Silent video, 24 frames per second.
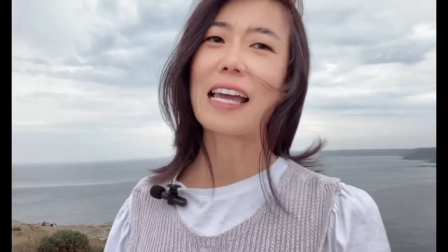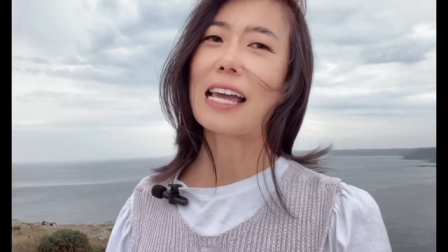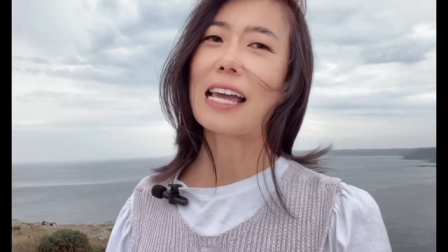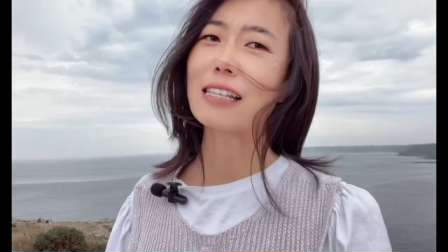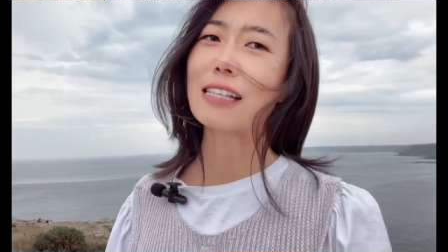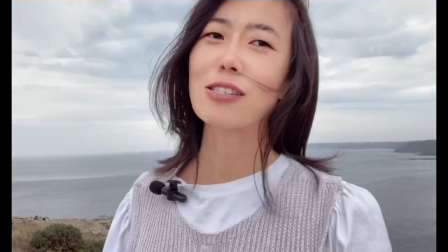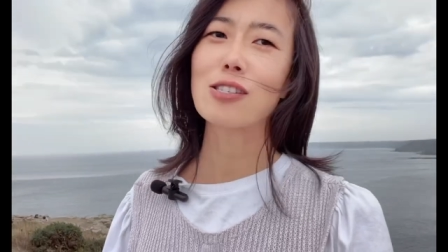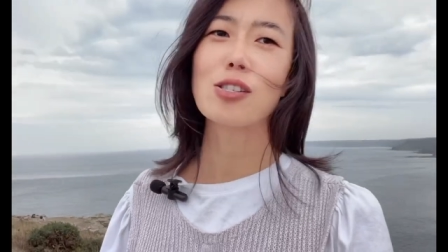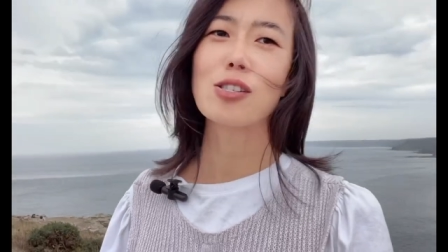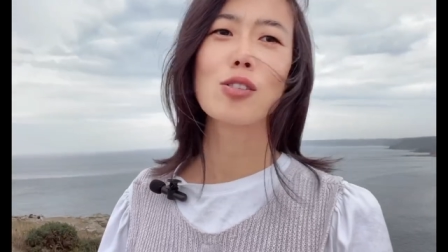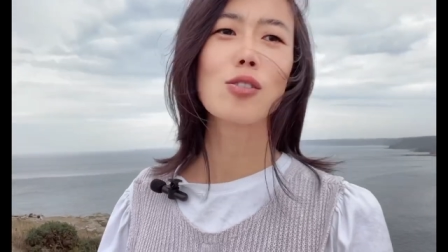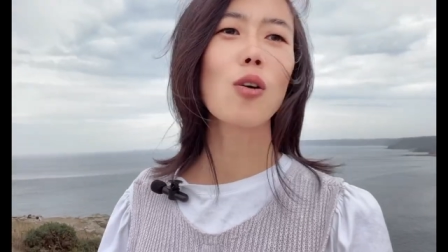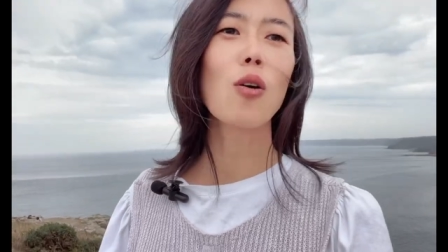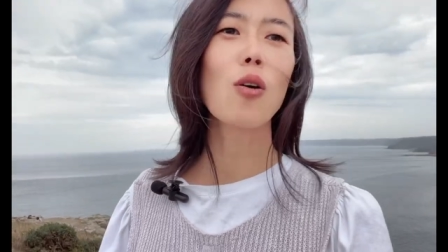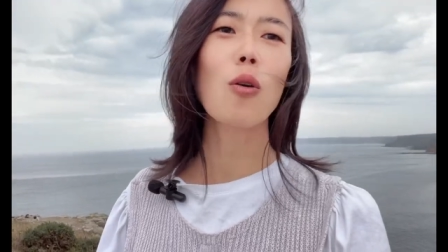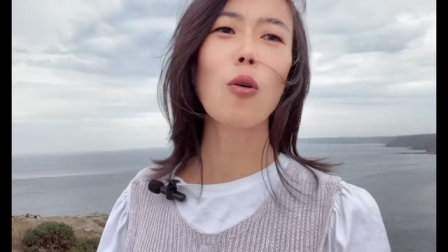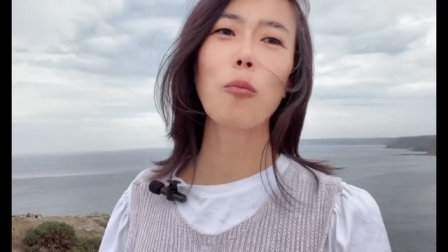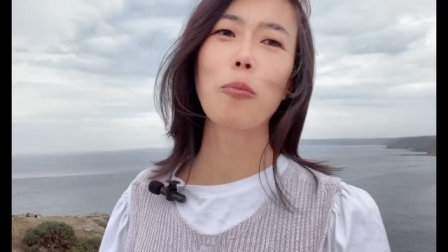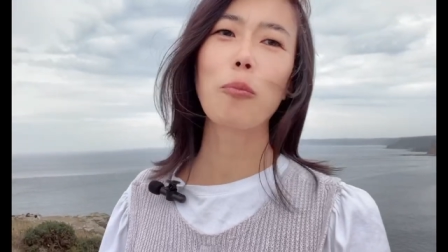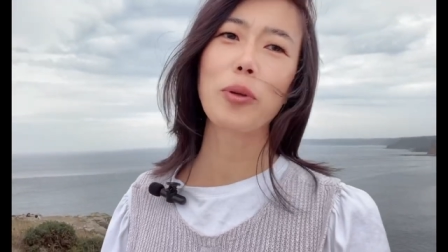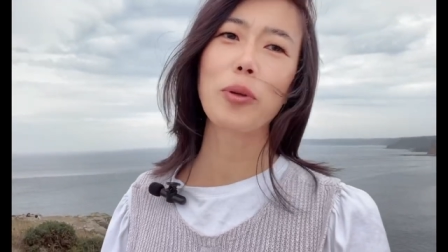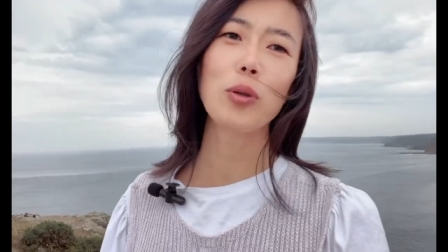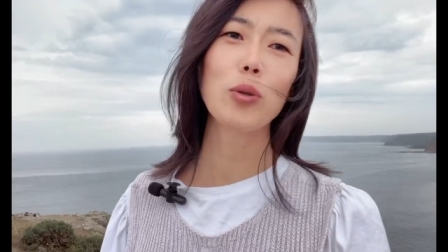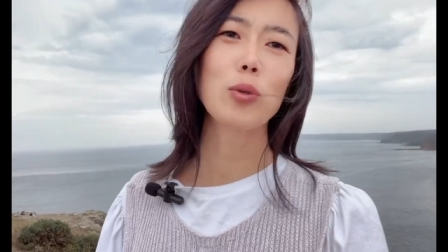It's
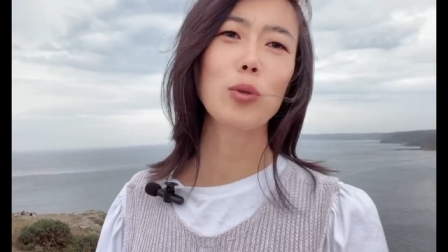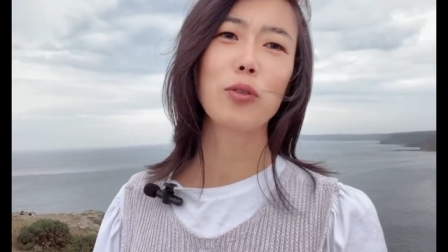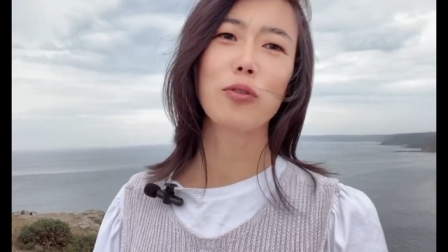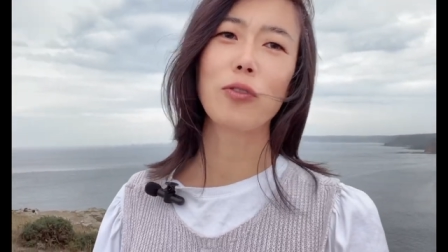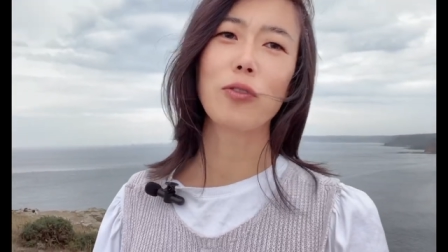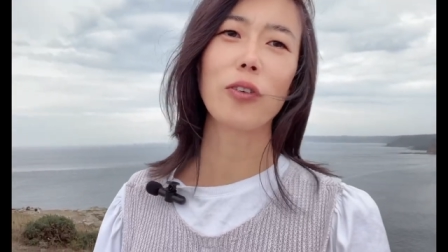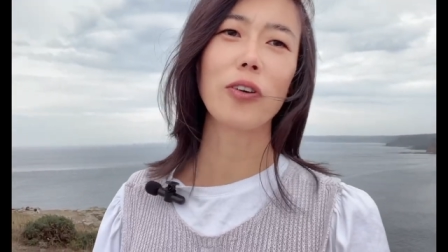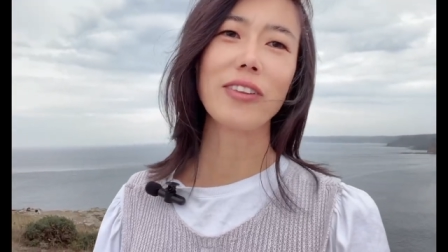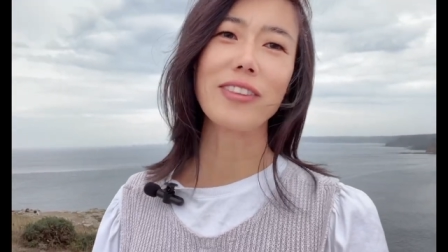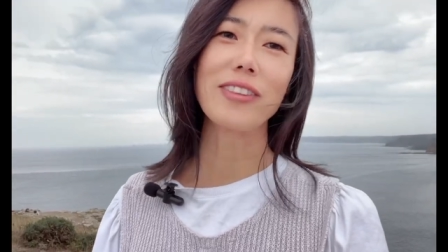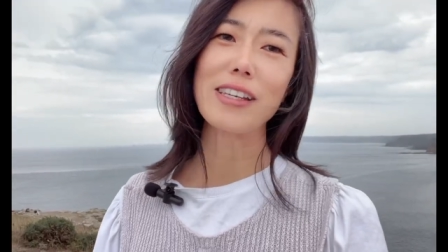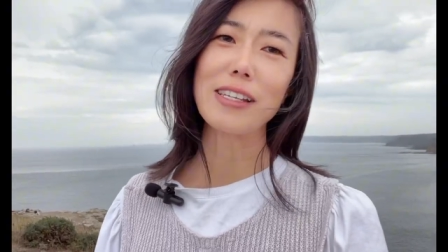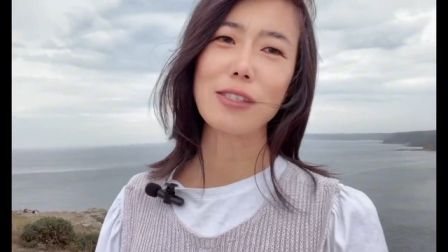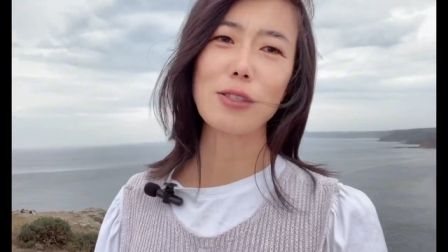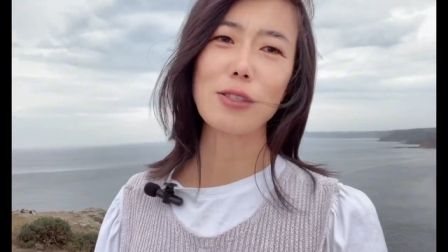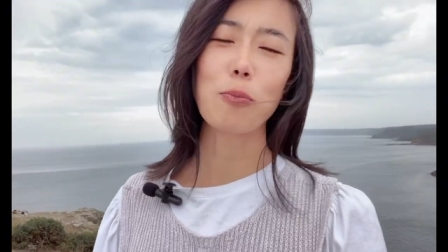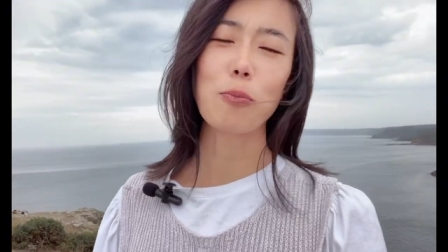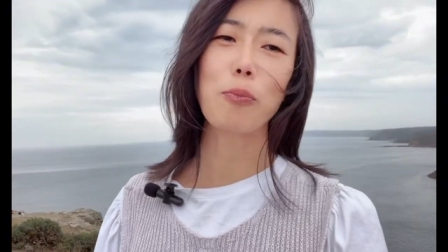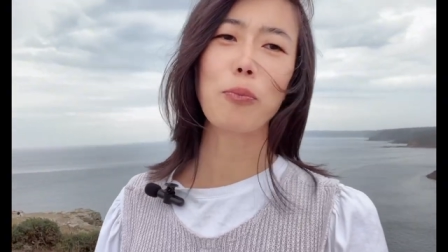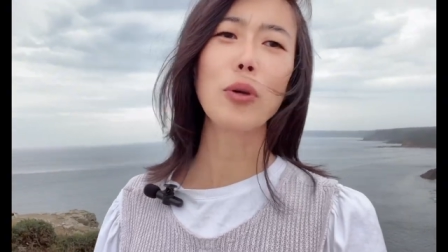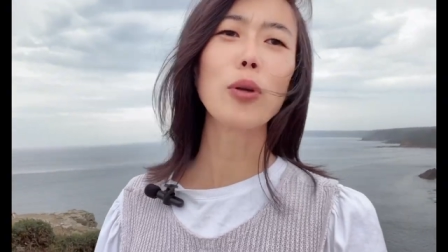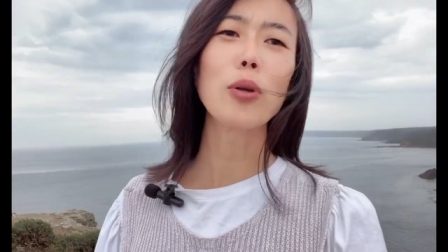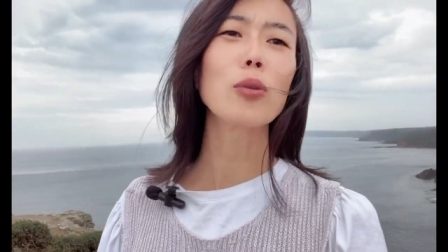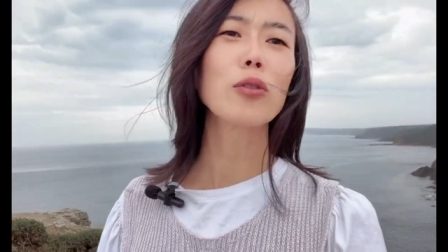so beautiful. This
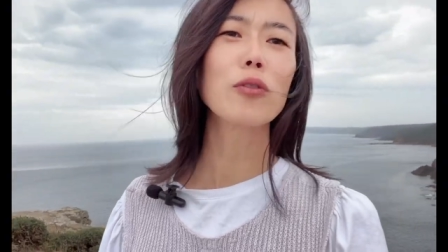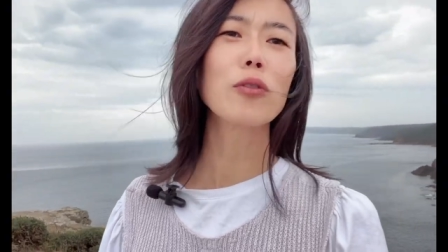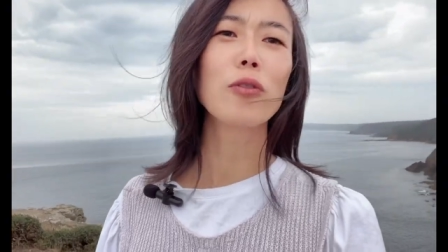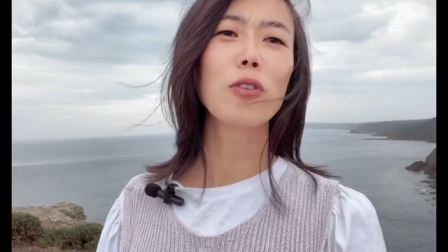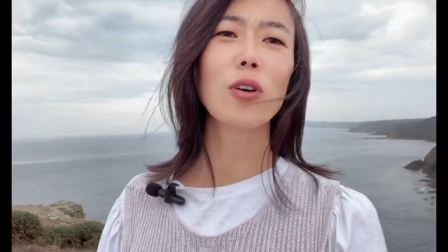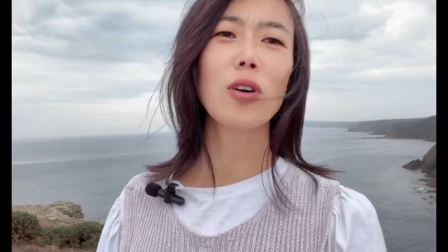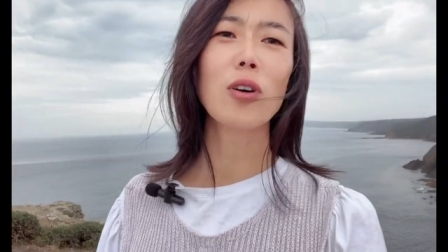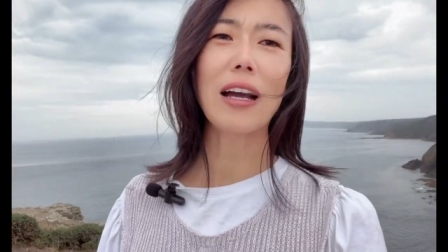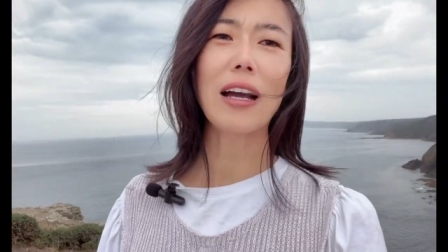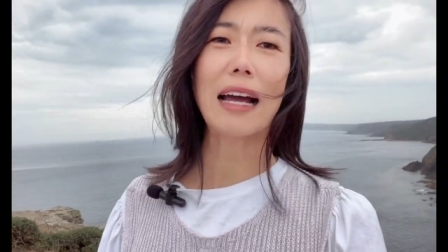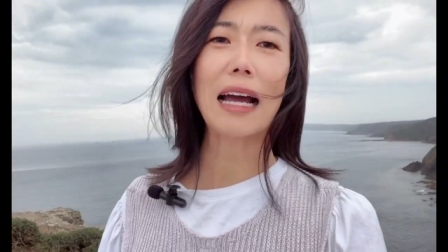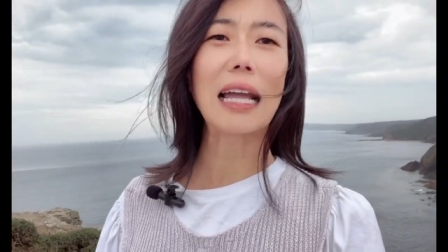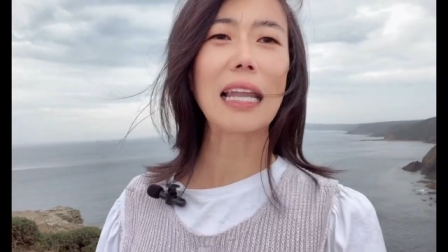beautiful